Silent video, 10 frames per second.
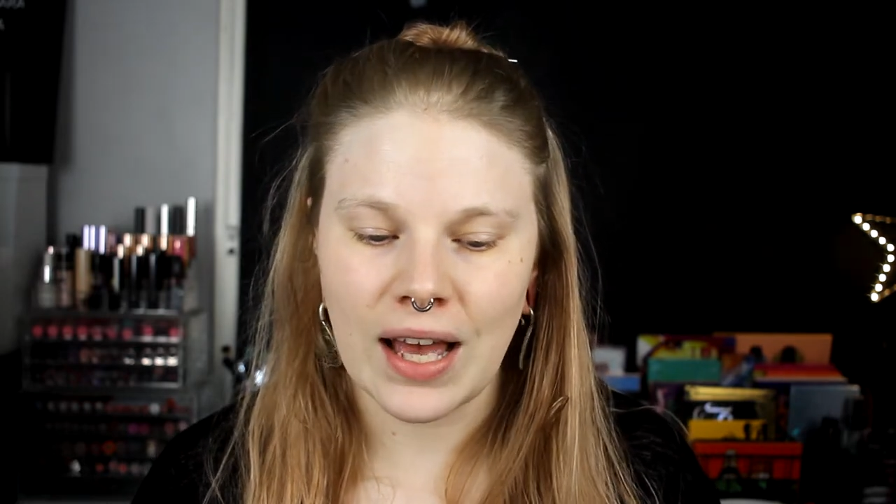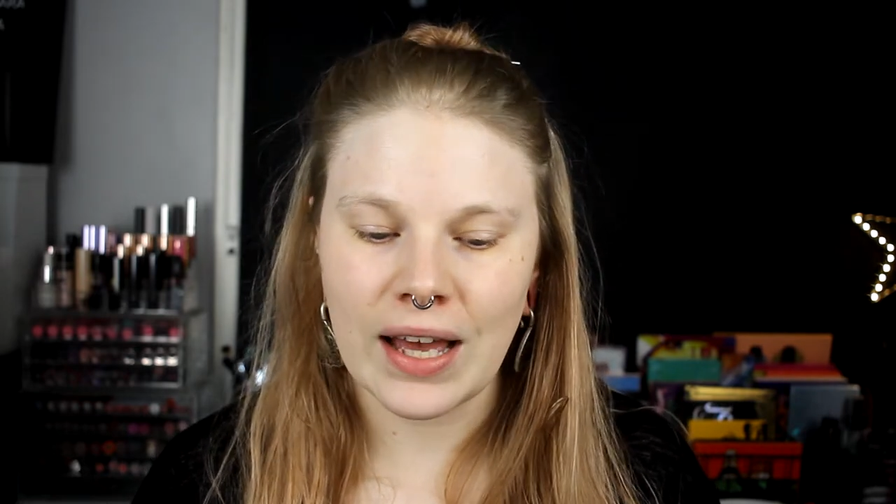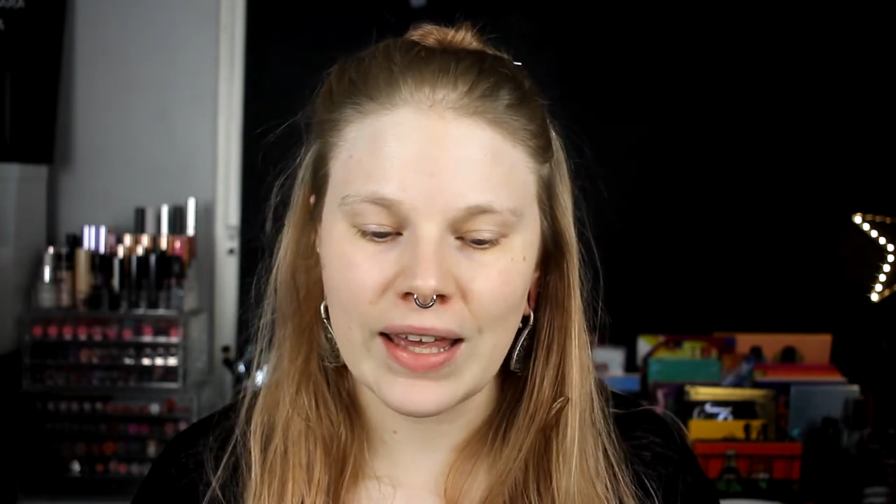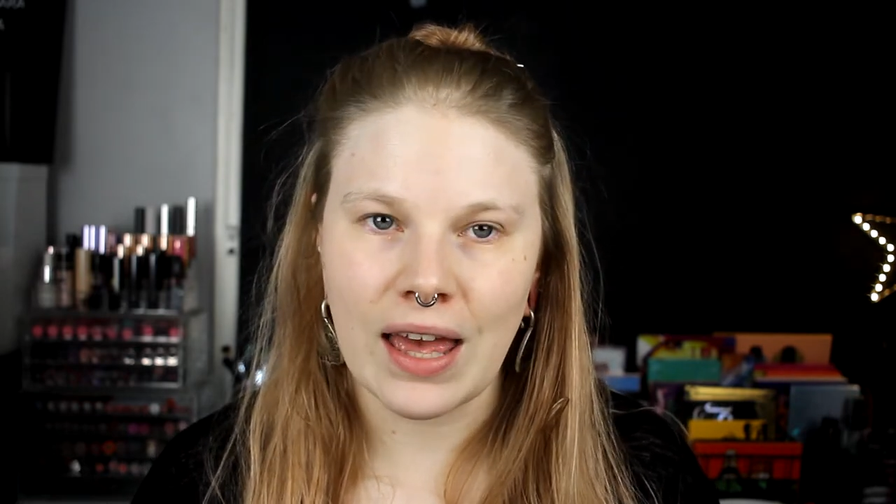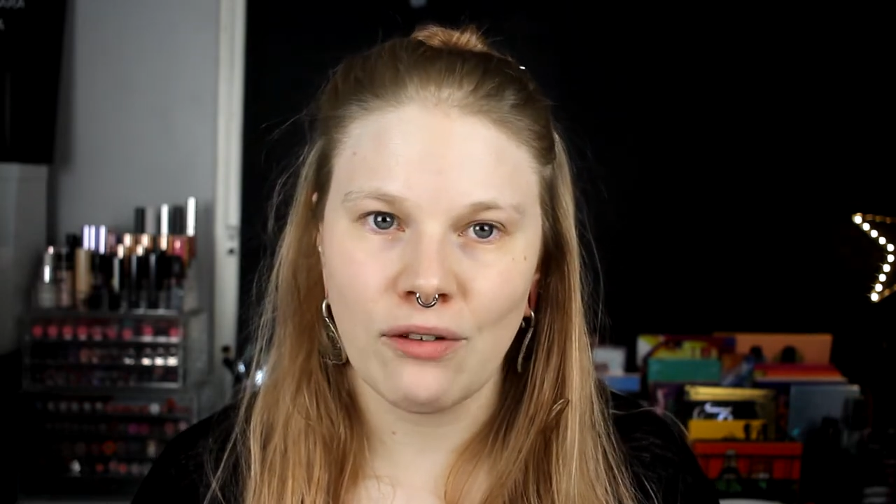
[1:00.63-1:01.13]

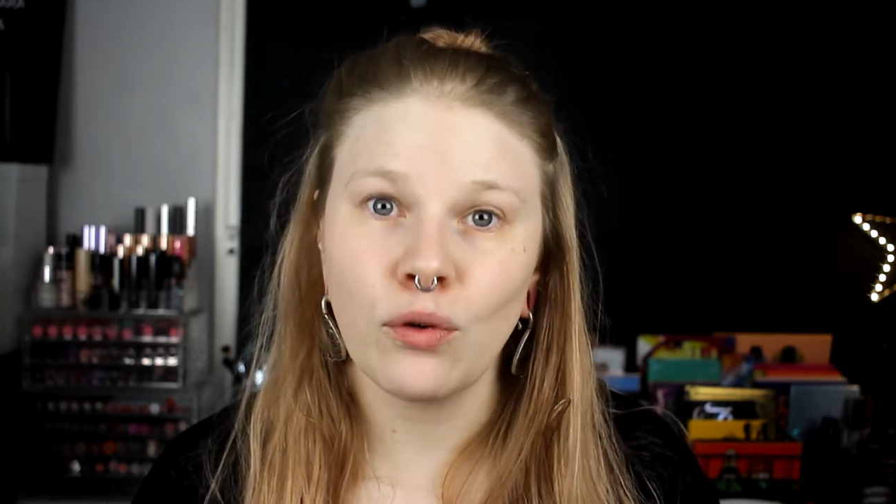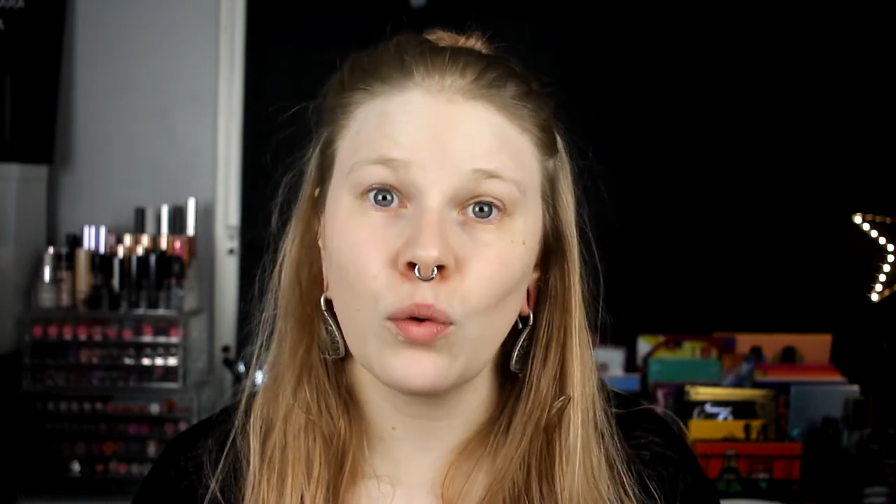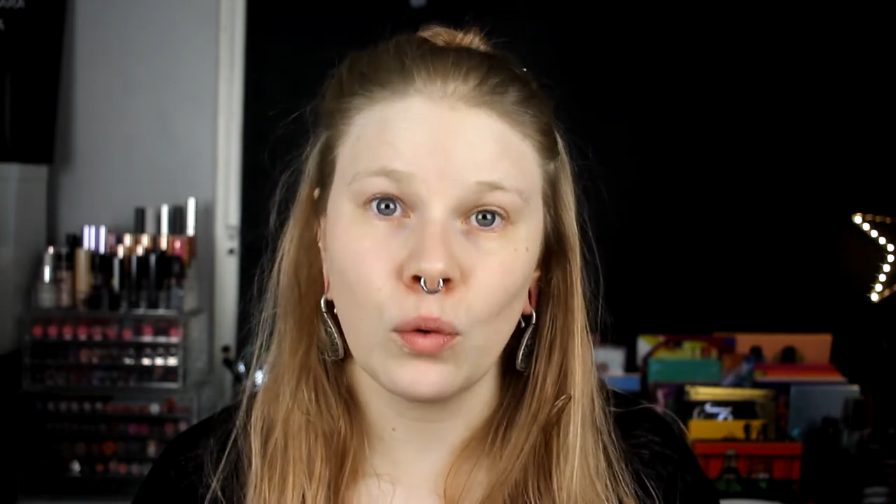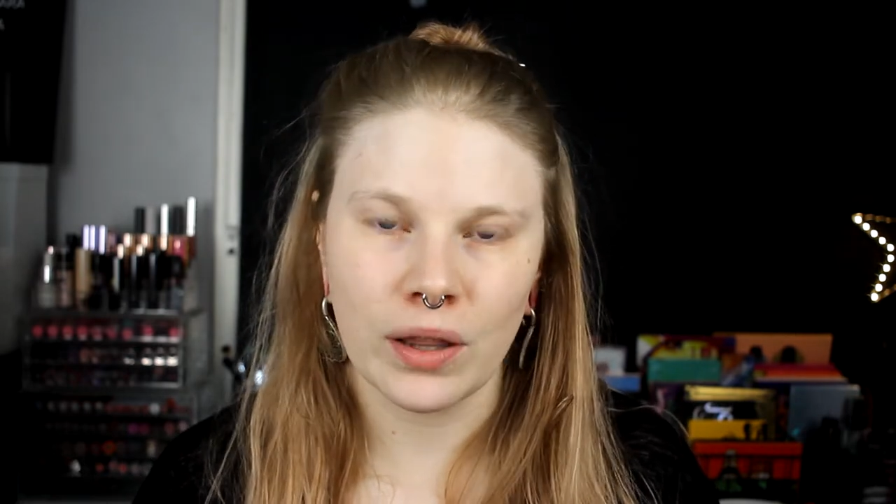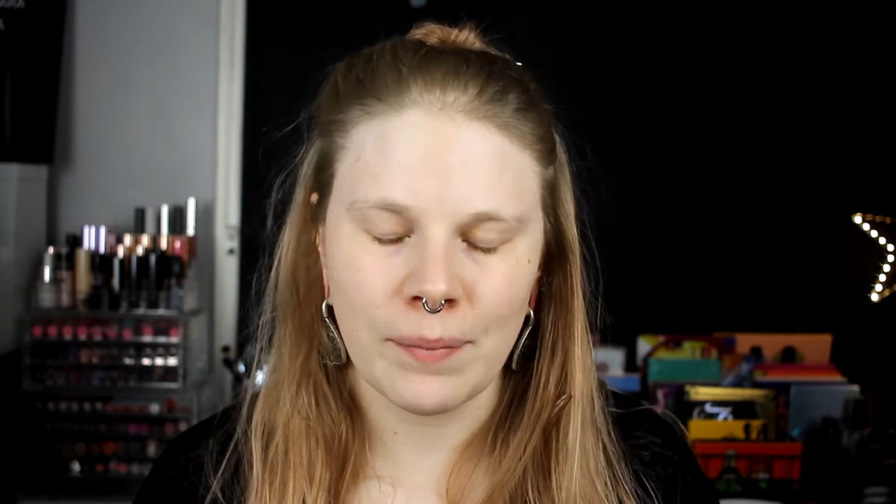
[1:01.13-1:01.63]
I have
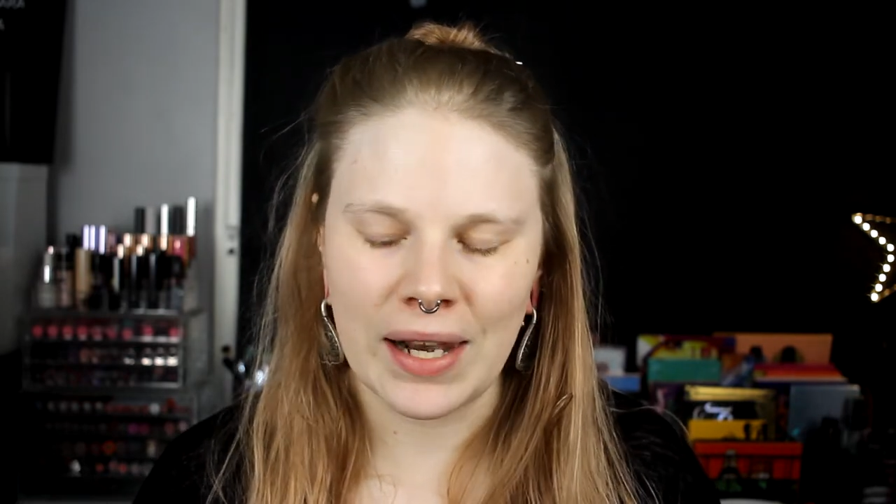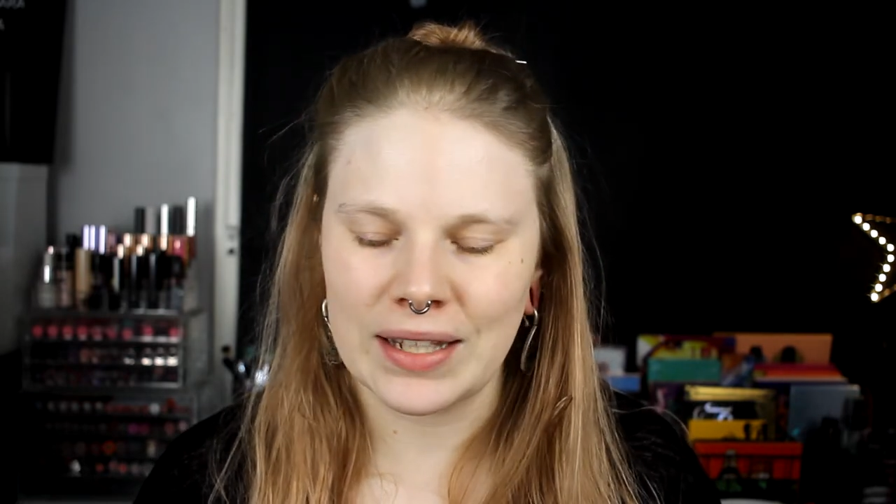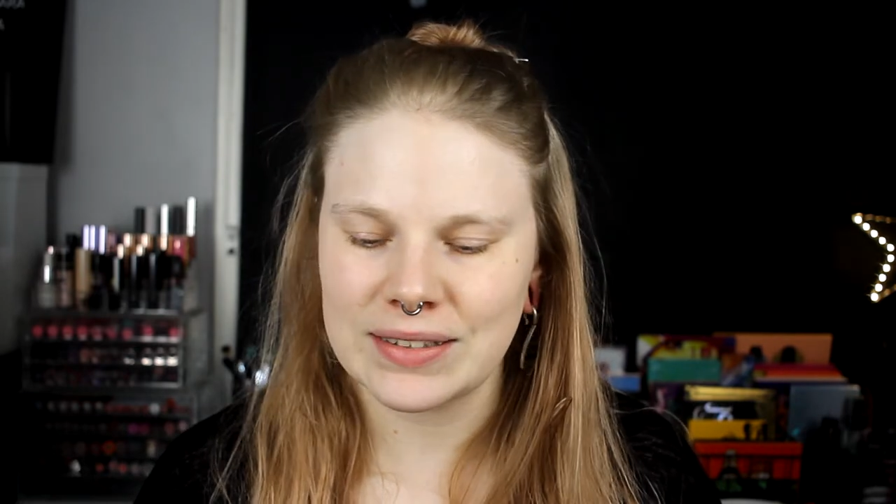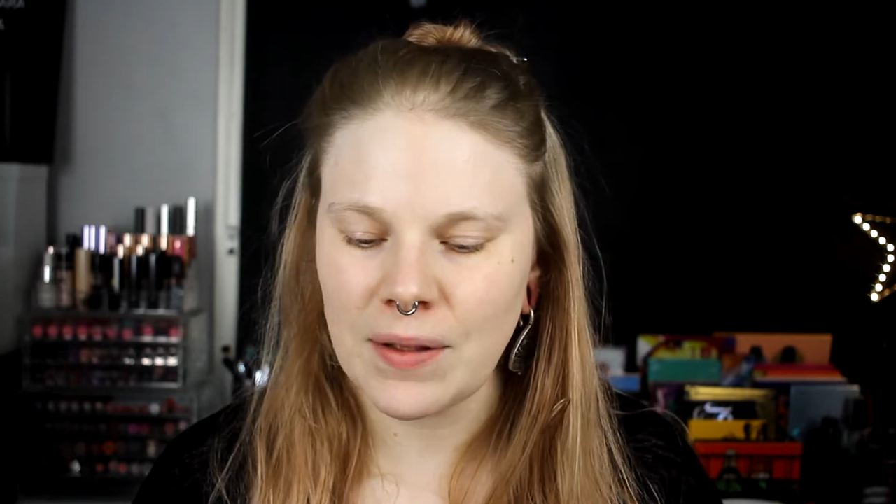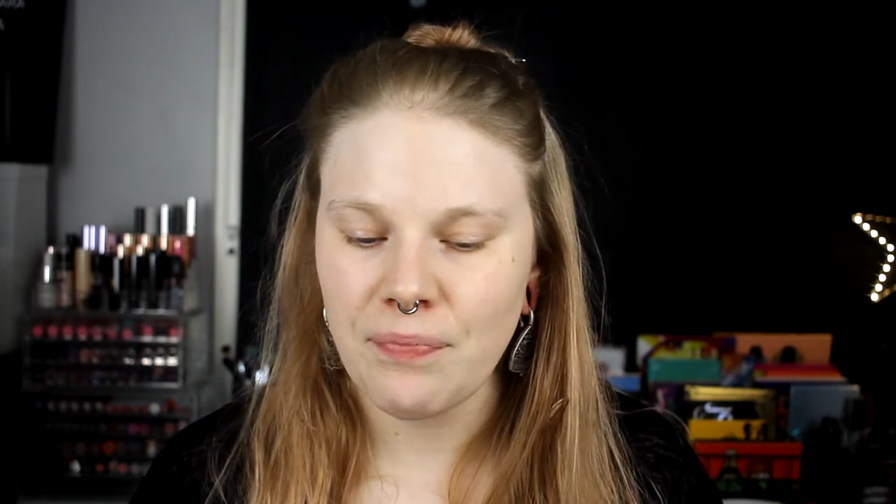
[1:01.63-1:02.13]
all the
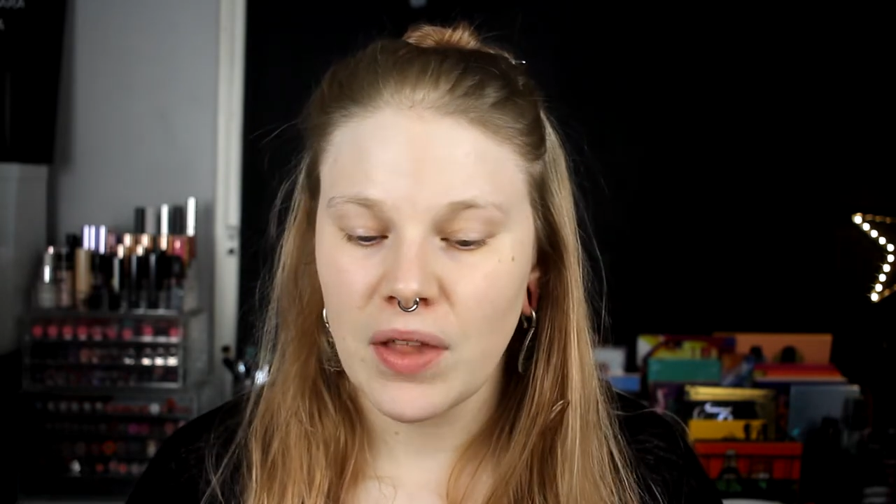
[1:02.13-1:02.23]
palettes.